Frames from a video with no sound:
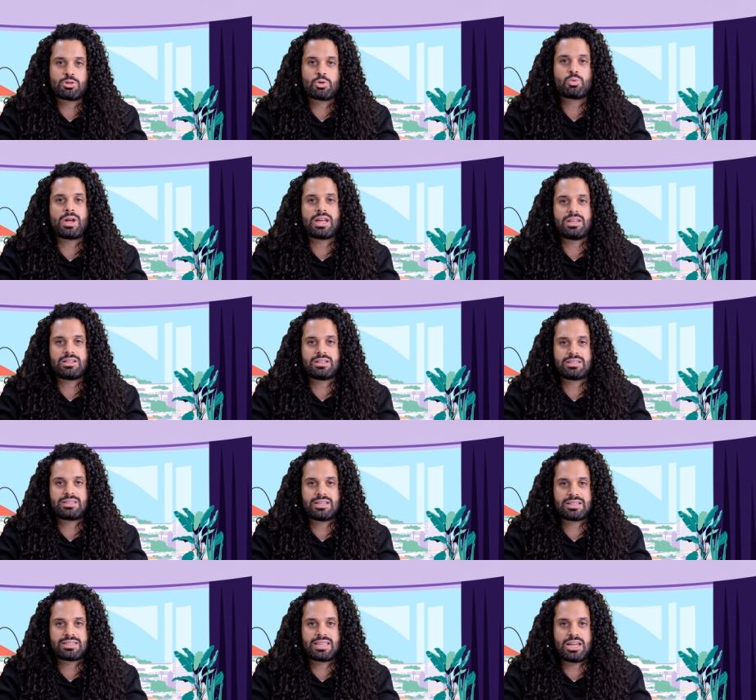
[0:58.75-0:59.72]
to regular
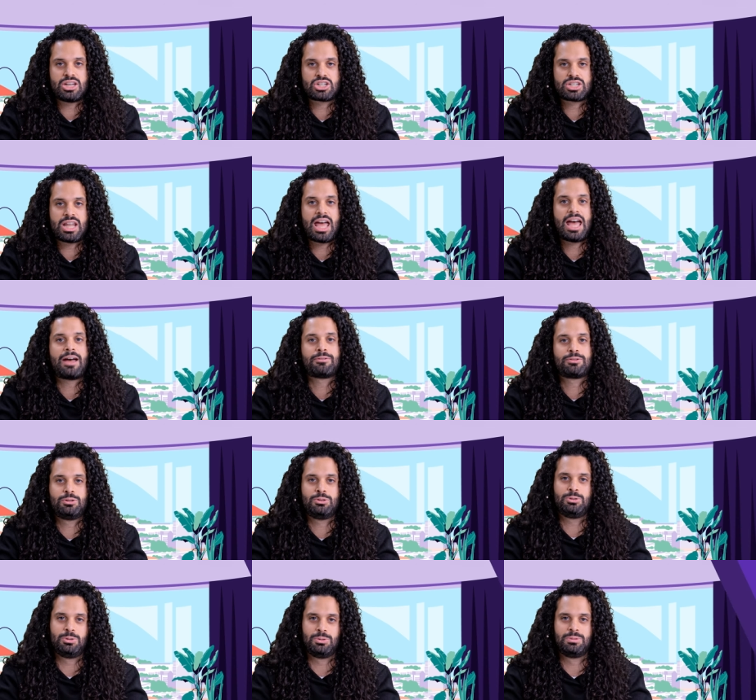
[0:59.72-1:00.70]
taxation have
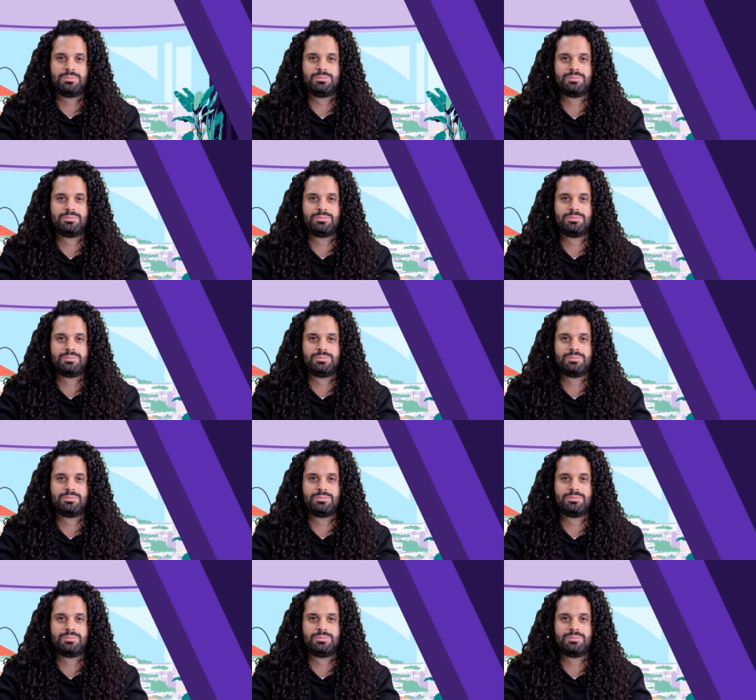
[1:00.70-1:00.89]
to do.